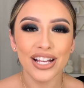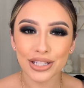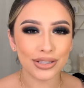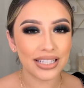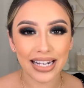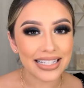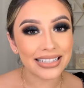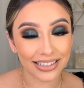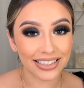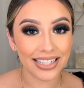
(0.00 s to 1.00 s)
So today is
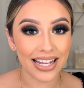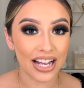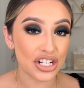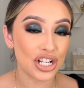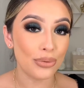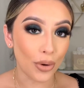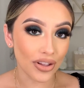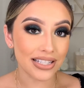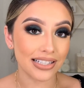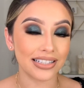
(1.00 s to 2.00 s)
not the day I actually wore
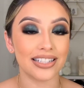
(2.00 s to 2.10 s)
this look.